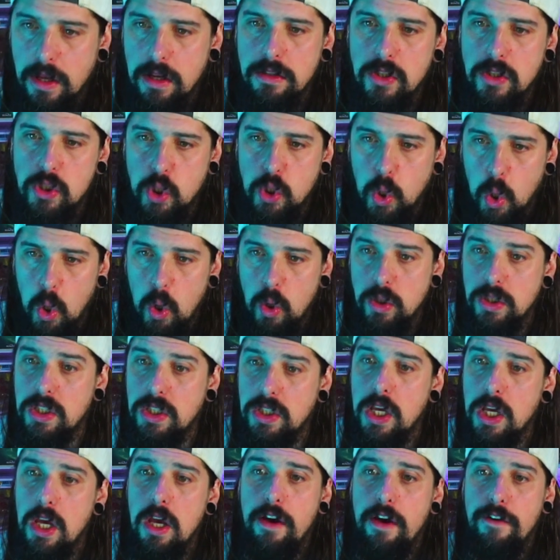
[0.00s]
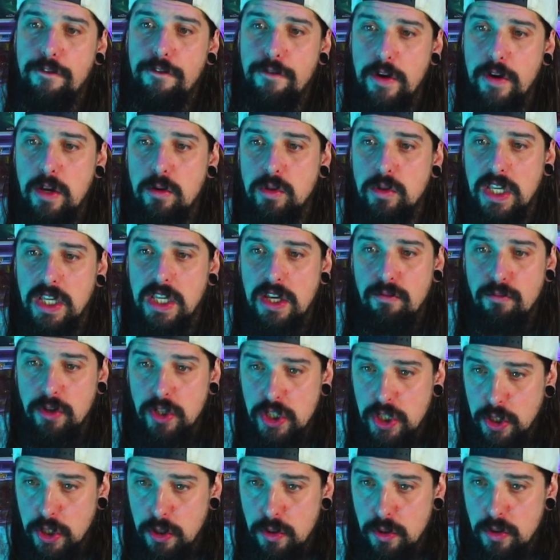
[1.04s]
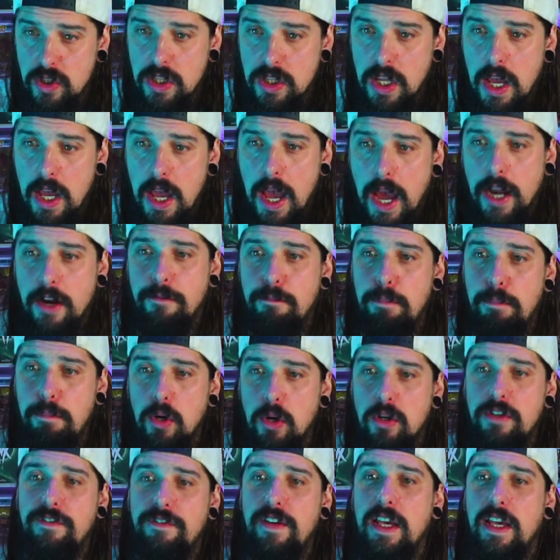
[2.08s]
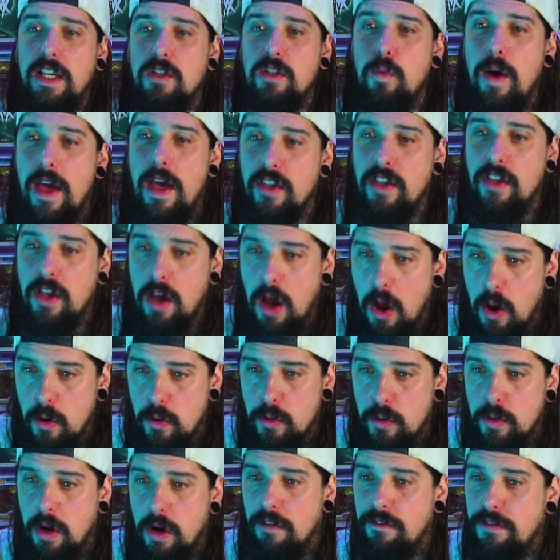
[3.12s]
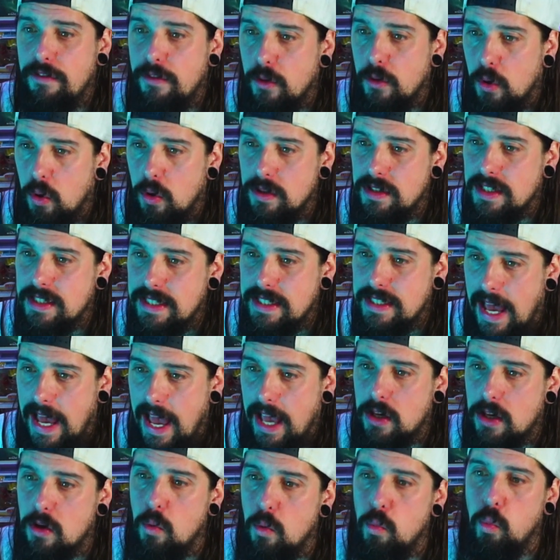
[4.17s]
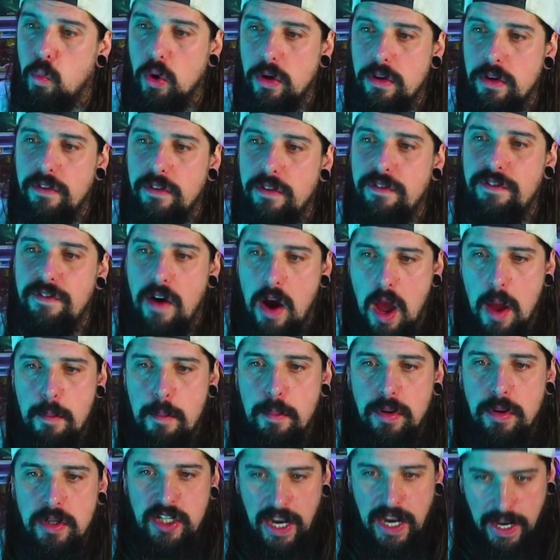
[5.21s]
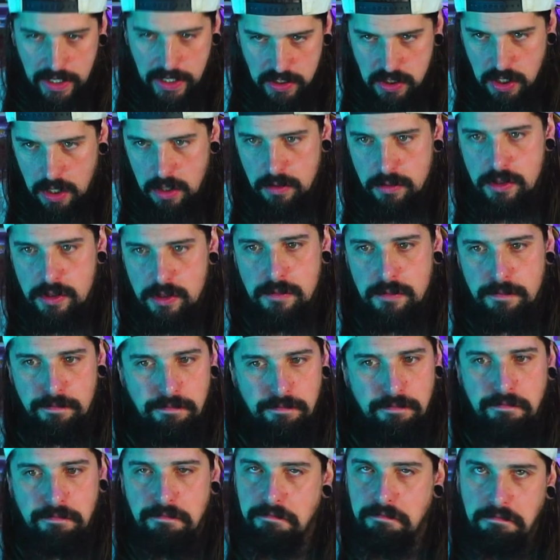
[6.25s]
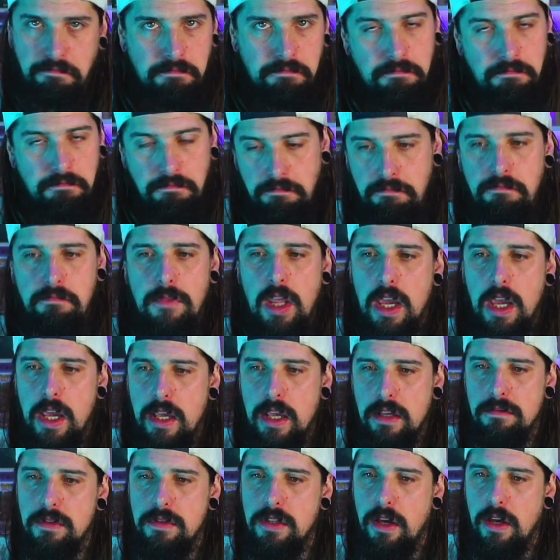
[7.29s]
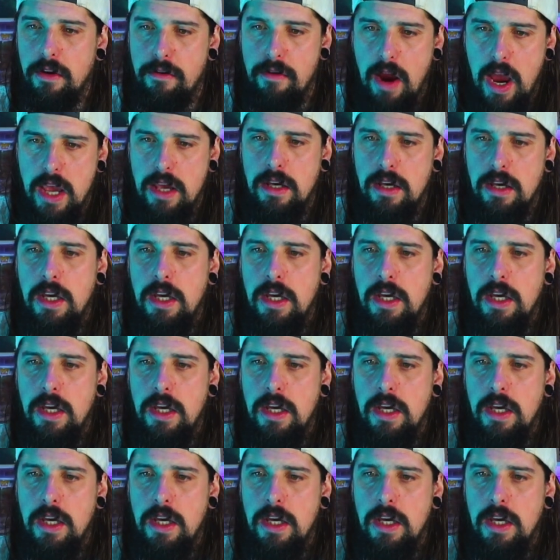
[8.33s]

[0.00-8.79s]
Taunt frequency reduced, and a bug fix where the Cone of Thorns attack wouldn't fire projectiles. So great.